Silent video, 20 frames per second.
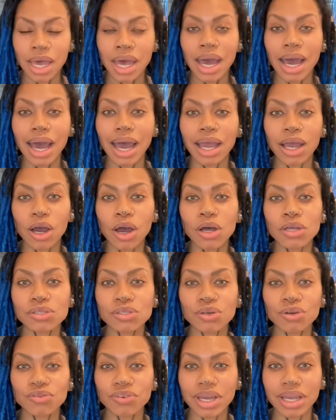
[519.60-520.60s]
I
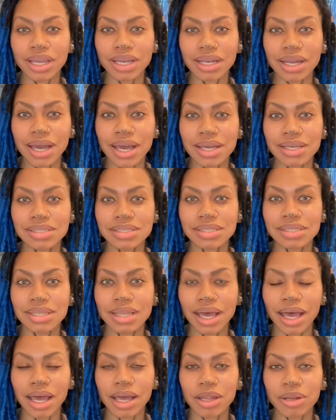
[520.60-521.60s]
also recognize
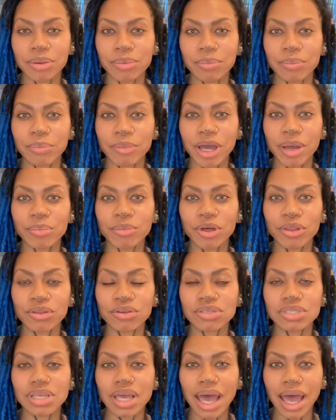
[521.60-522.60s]
that my
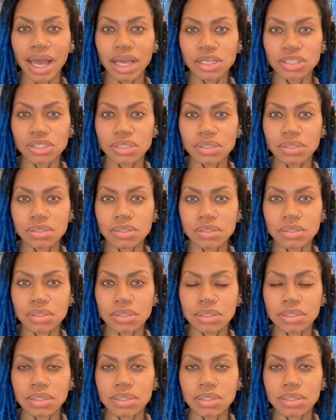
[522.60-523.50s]
mother's actions